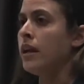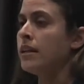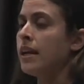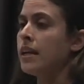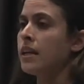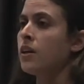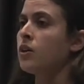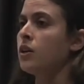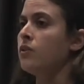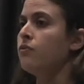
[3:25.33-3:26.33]
And getting
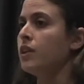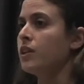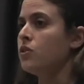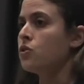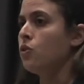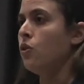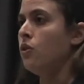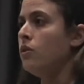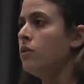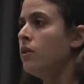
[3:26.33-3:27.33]
a good flea
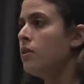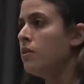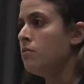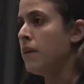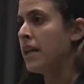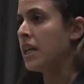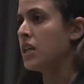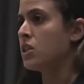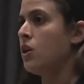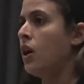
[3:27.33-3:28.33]
control
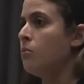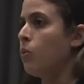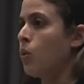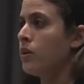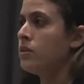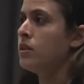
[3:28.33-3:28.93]
medication on board,